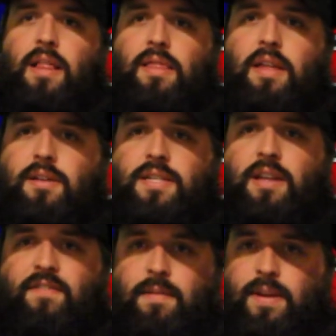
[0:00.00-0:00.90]
little
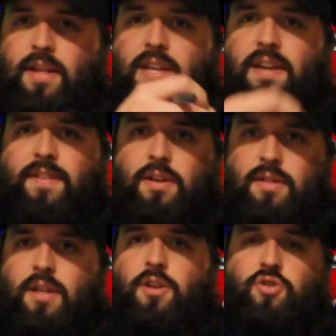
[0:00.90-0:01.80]
stuff. I'd be like giving you
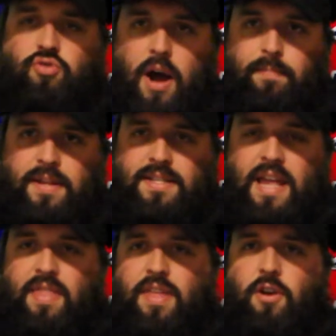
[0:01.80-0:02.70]
little droplets,
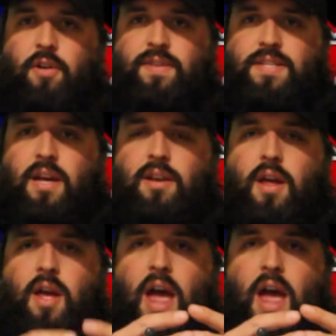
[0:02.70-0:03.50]
and then all of a sudden,